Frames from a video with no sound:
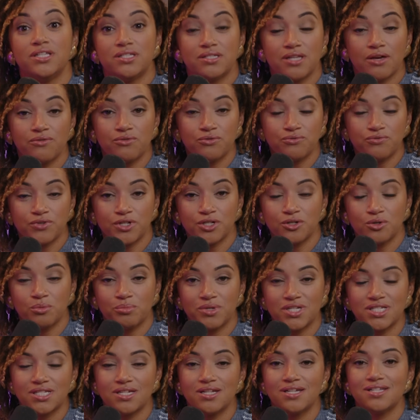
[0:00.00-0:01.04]
a
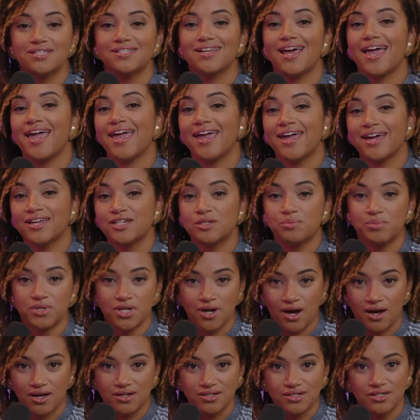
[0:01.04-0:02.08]
7-figure business and
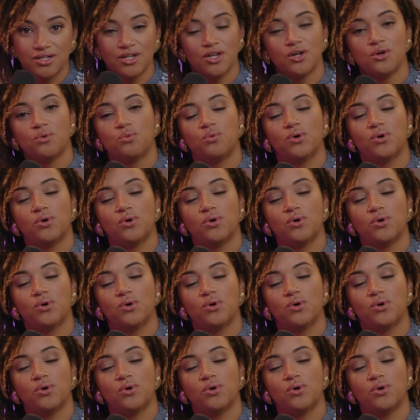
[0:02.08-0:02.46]
beyond.